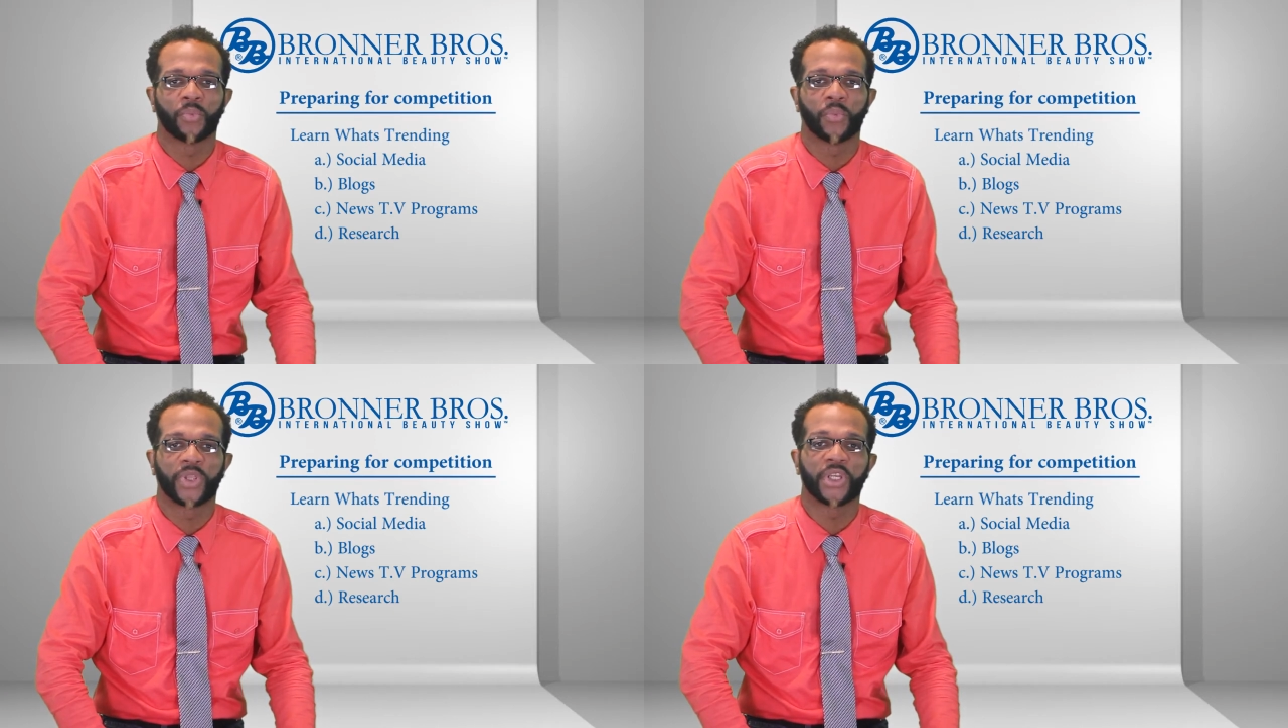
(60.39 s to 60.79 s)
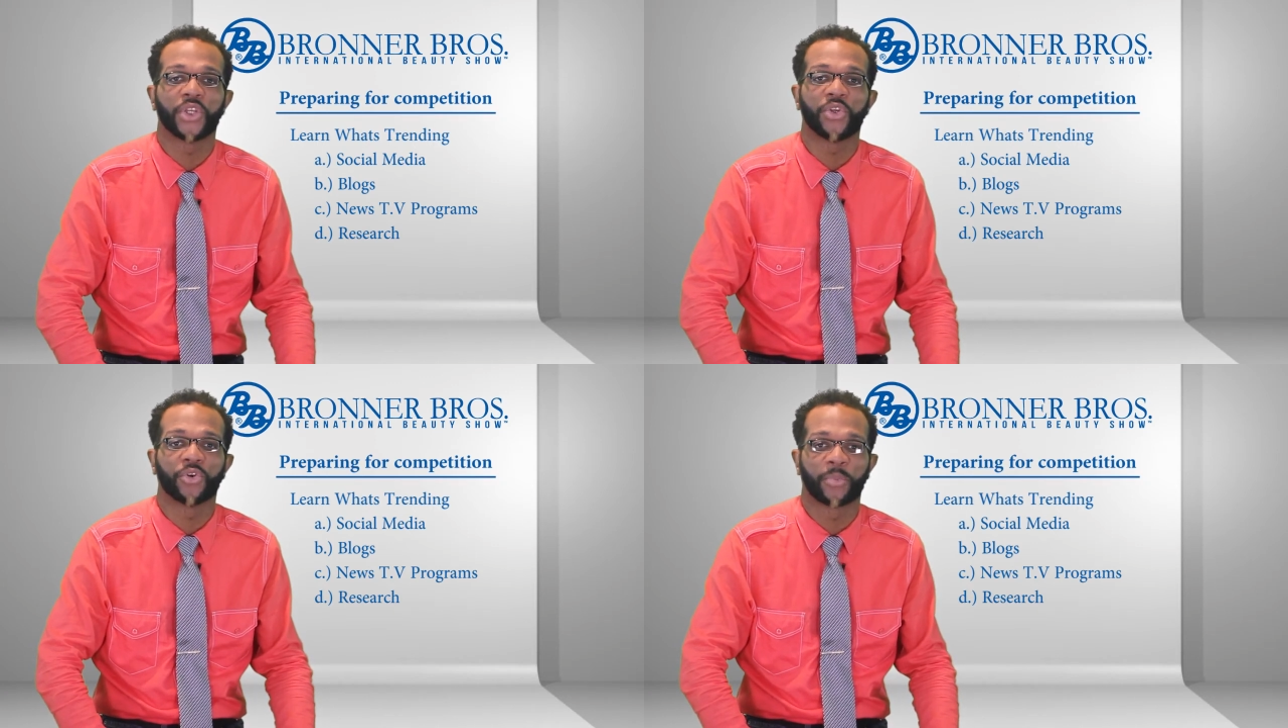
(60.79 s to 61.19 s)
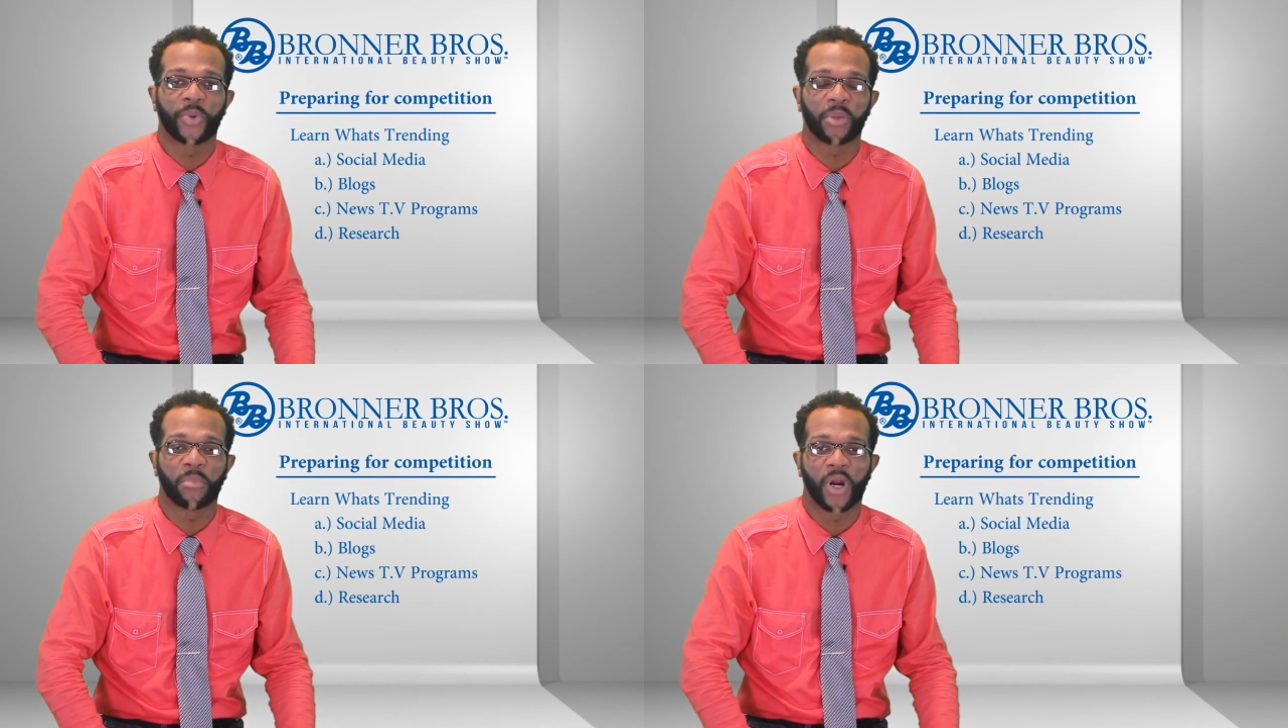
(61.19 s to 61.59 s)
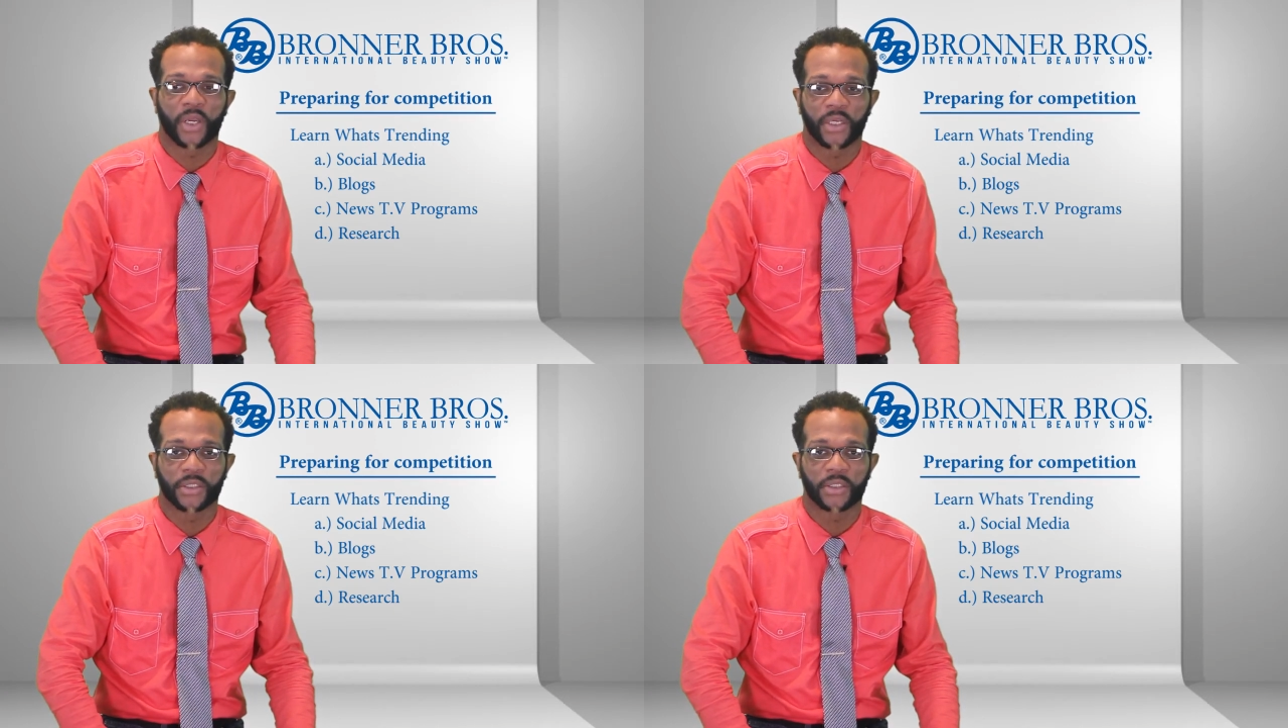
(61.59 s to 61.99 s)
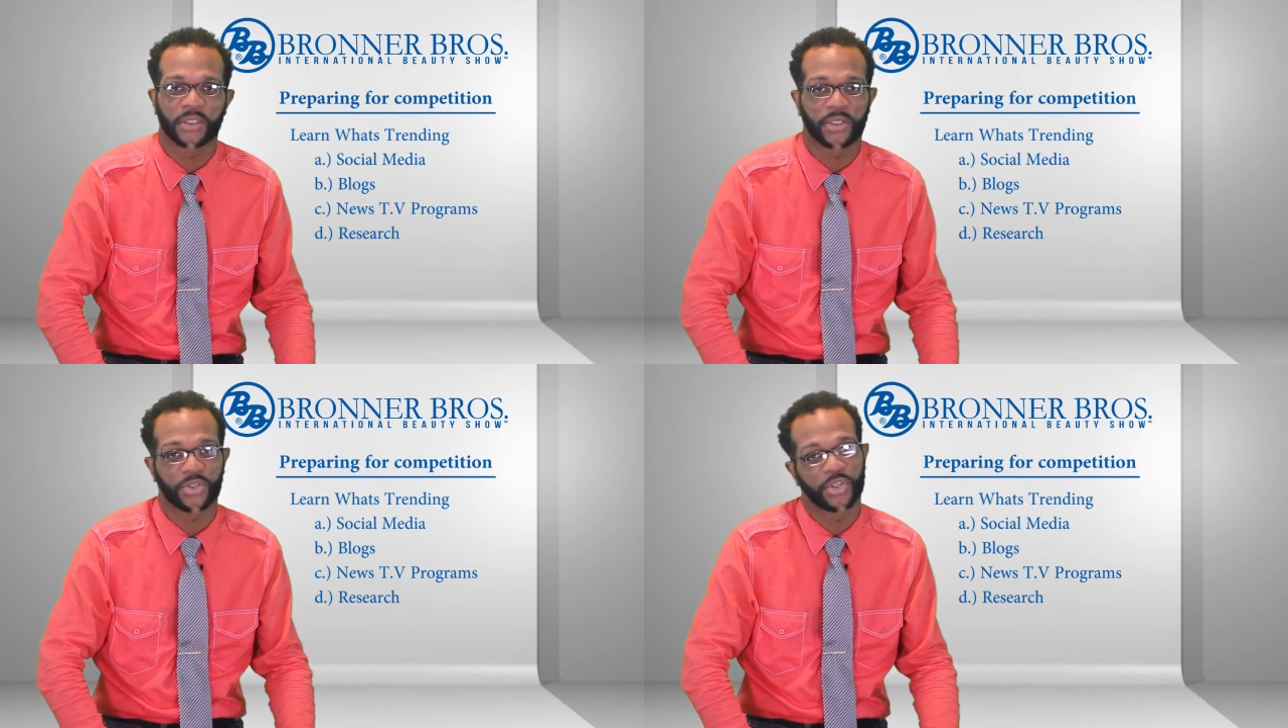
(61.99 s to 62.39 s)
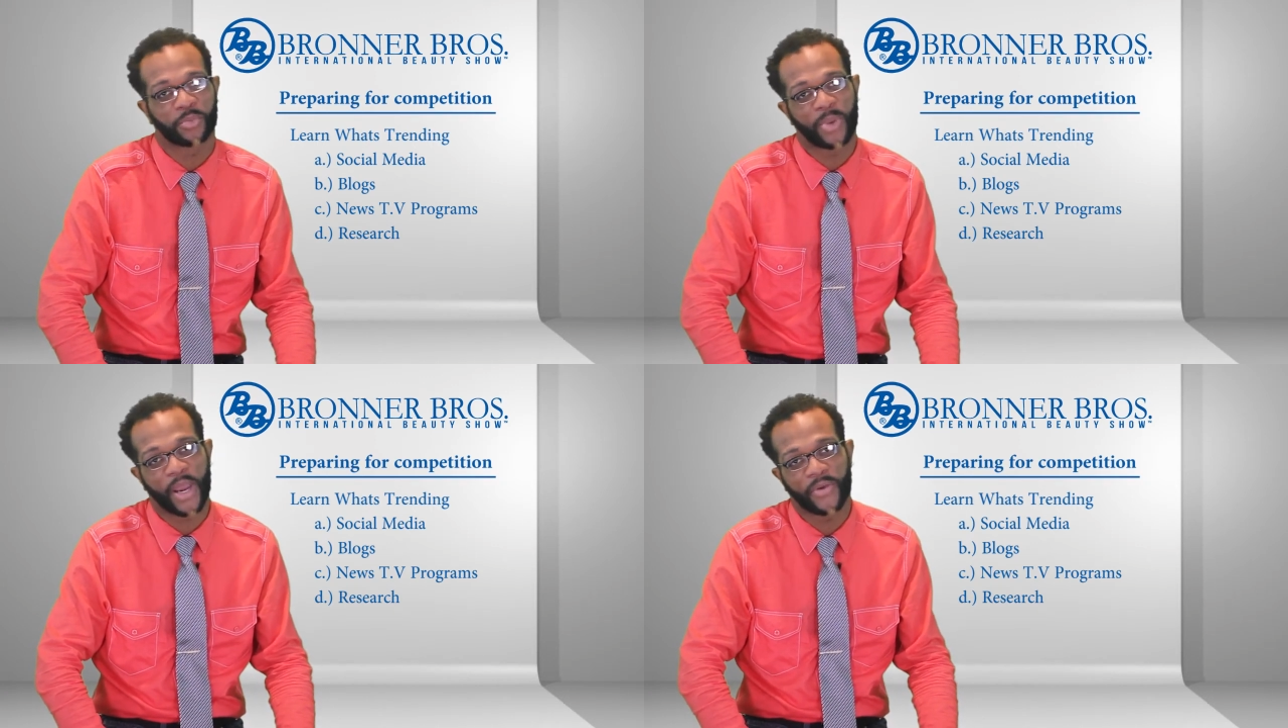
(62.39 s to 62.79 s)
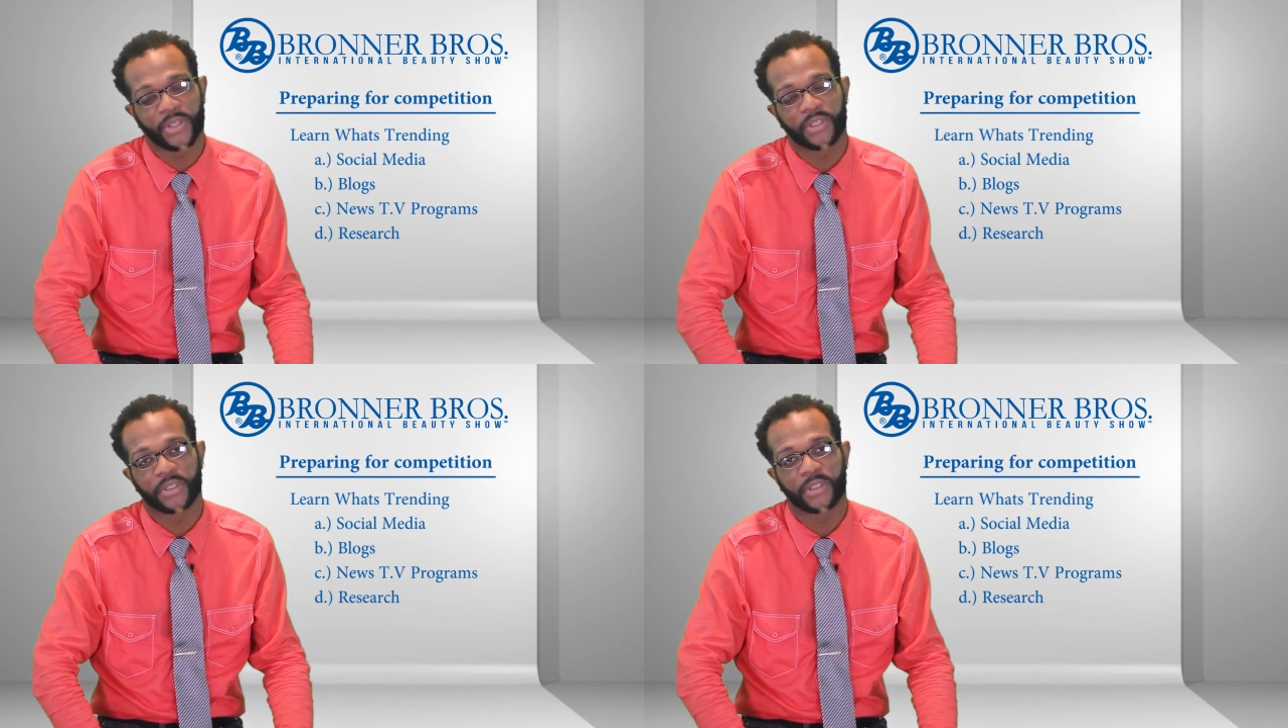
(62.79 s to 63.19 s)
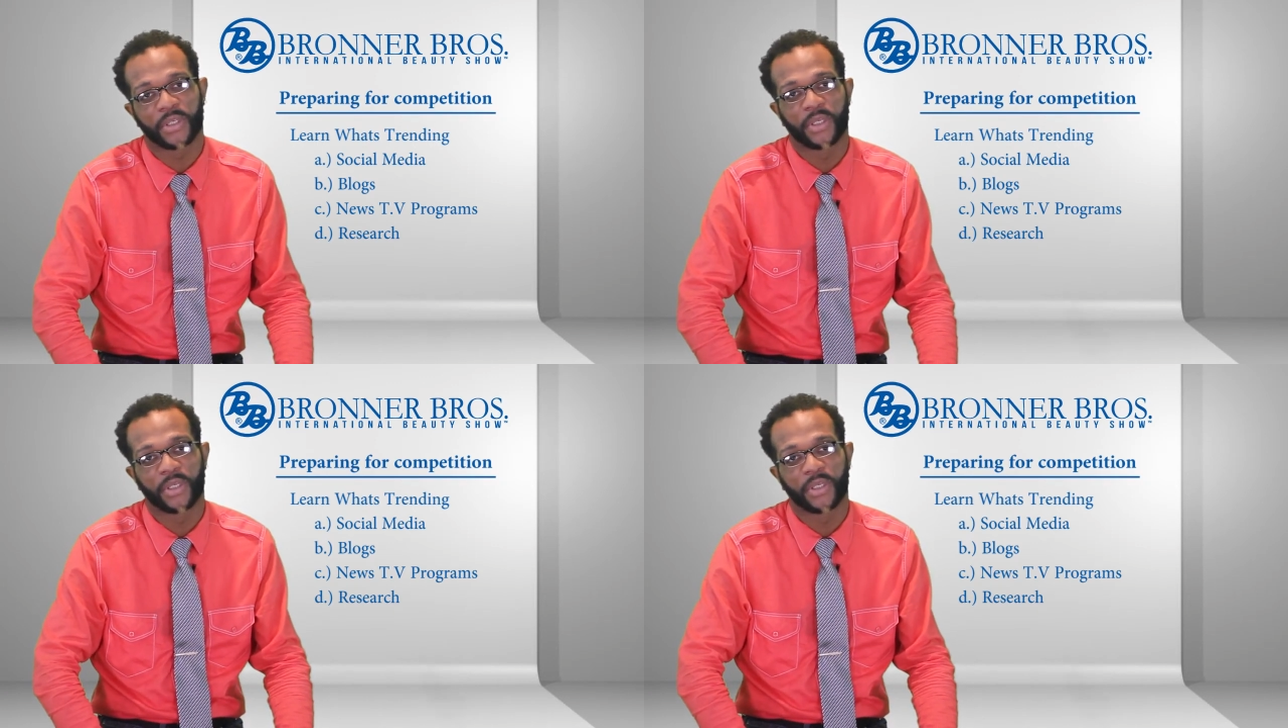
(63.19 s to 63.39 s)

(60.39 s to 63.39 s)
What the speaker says: within the European market, such as Paris,